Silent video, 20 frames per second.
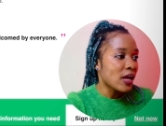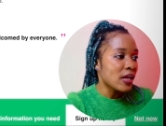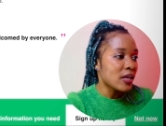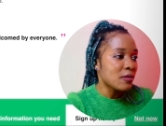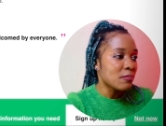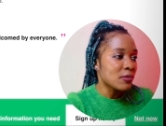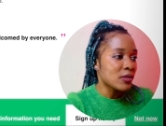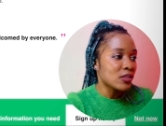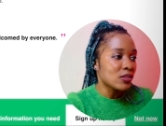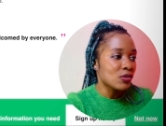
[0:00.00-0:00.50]

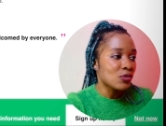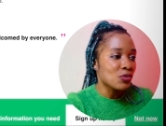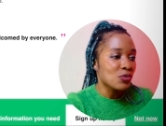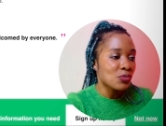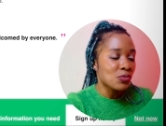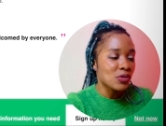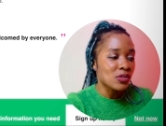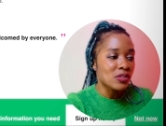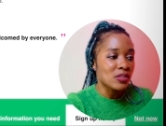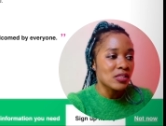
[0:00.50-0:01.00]
anybody who
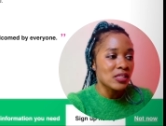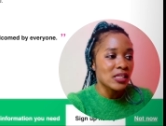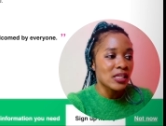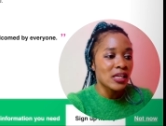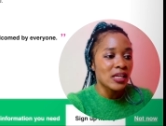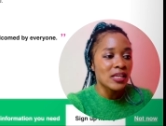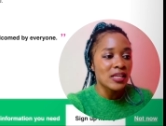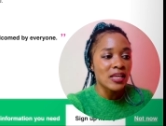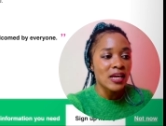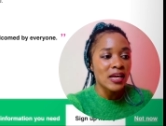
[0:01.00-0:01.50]
wants to
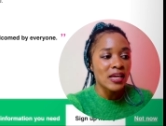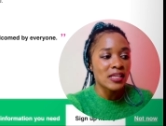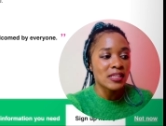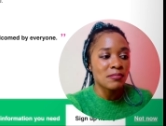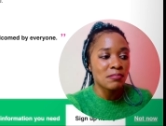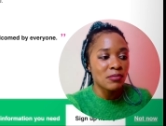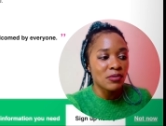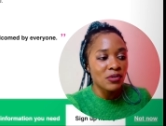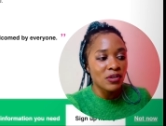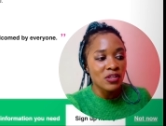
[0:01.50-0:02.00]
gain that
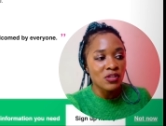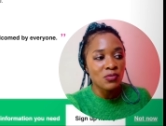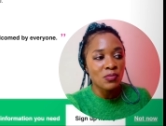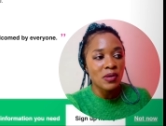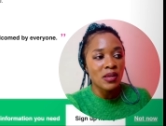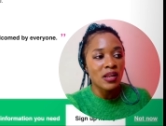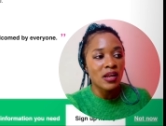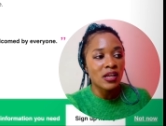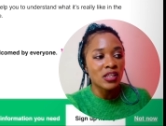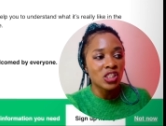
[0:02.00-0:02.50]
experience,
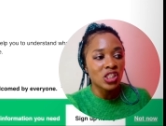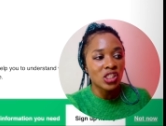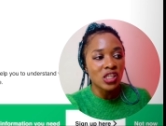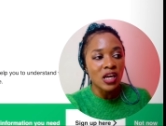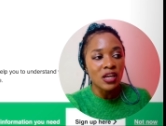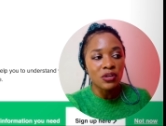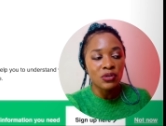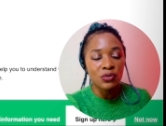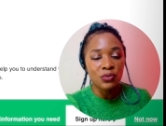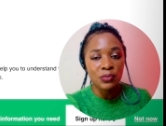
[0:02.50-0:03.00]
whether
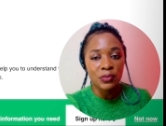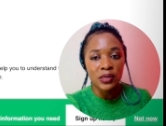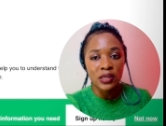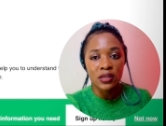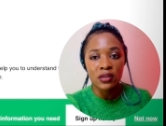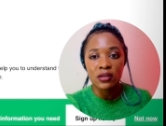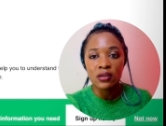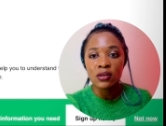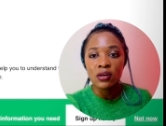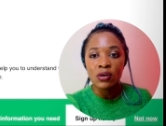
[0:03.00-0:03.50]

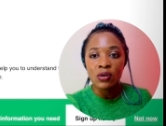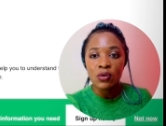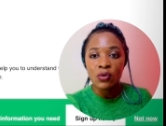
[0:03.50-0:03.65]
shadowing